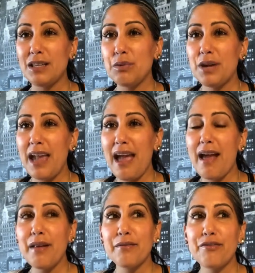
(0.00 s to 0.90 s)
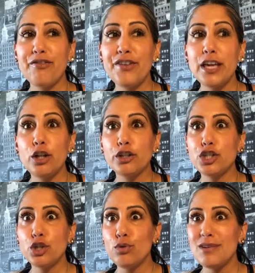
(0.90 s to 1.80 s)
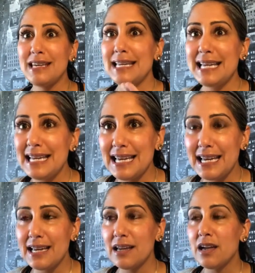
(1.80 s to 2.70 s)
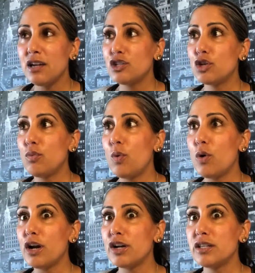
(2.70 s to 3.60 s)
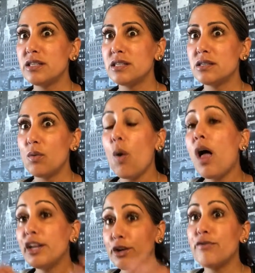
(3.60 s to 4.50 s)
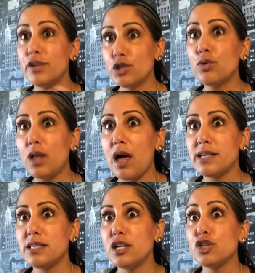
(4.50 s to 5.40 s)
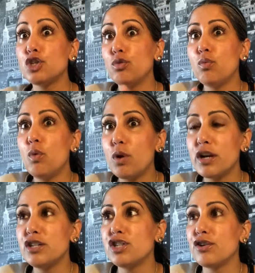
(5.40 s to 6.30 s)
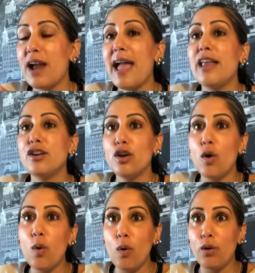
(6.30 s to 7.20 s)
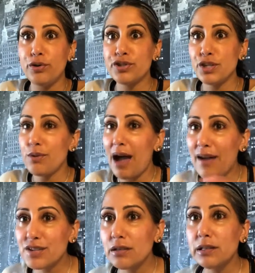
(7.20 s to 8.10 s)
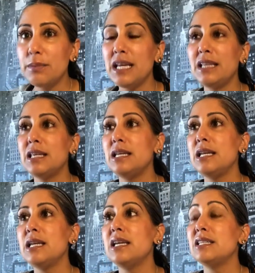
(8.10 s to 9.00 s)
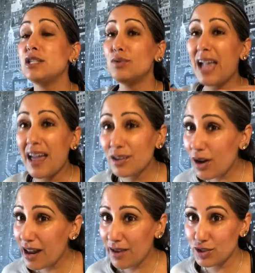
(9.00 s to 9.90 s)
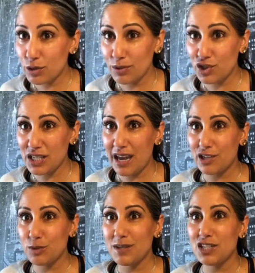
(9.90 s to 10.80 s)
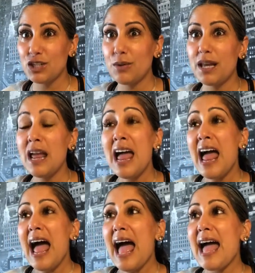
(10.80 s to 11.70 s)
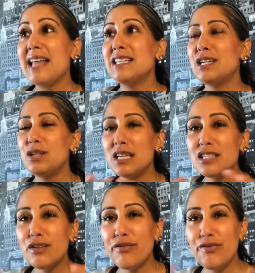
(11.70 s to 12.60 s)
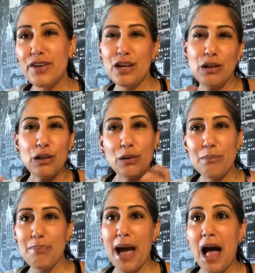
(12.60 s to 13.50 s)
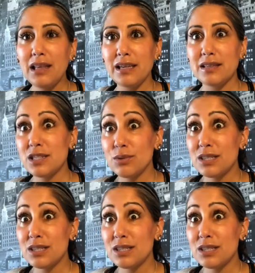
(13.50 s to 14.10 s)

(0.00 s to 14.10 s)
You can't feel too needy towards while you're visualizing towards your end goal. So you have to eliminate the neediness. You cannot have too much attachment to it, and you need to feel balanced.